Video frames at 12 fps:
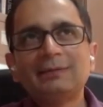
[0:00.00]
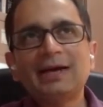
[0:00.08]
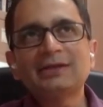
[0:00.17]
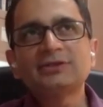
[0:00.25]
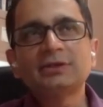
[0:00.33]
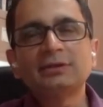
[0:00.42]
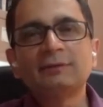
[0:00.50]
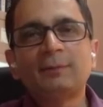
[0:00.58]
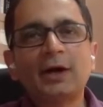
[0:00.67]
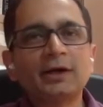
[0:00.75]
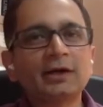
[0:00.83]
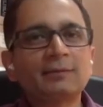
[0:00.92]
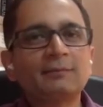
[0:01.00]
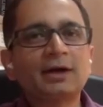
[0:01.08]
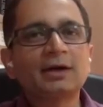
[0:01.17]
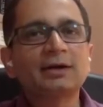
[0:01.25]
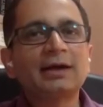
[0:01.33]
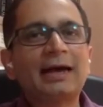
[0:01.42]
imagine the biotech
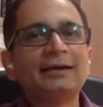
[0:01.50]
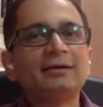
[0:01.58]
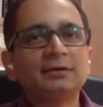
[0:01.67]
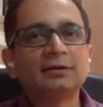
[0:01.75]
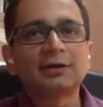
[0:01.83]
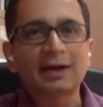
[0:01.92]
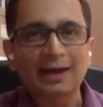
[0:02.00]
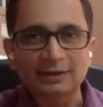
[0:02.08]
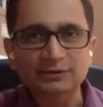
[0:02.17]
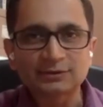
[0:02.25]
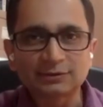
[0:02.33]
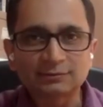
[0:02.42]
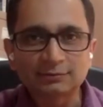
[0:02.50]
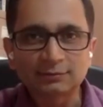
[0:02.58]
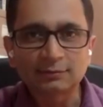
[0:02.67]
market hadn't crashed,